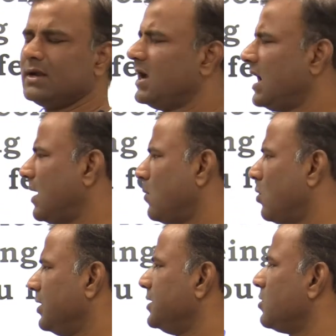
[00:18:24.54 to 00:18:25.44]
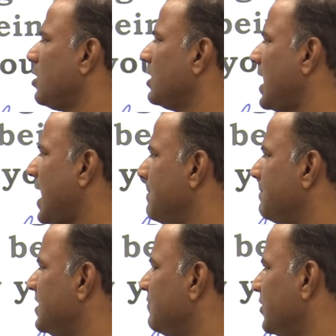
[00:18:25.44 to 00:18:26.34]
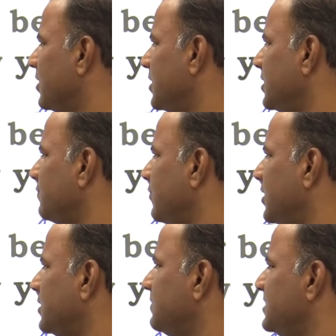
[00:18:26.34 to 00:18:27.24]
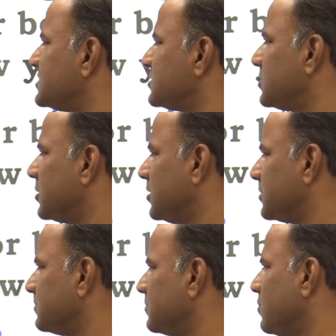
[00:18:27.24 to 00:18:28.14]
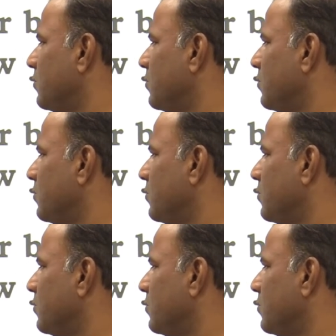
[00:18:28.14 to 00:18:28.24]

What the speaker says: And what do you call ambivert? Vert means turn.